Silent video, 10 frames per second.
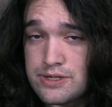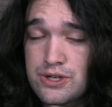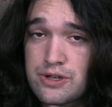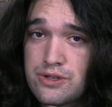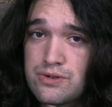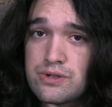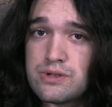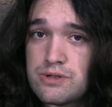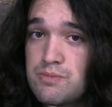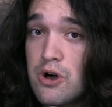So you can do
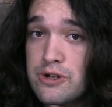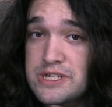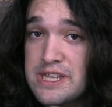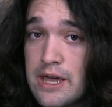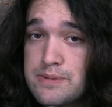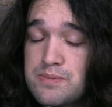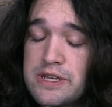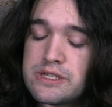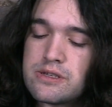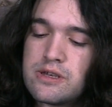smaller steps
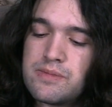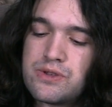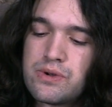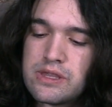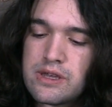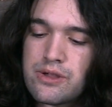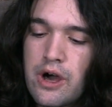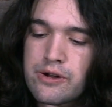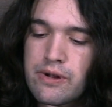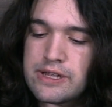basically between the
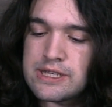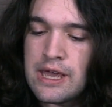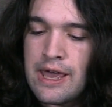clock rates.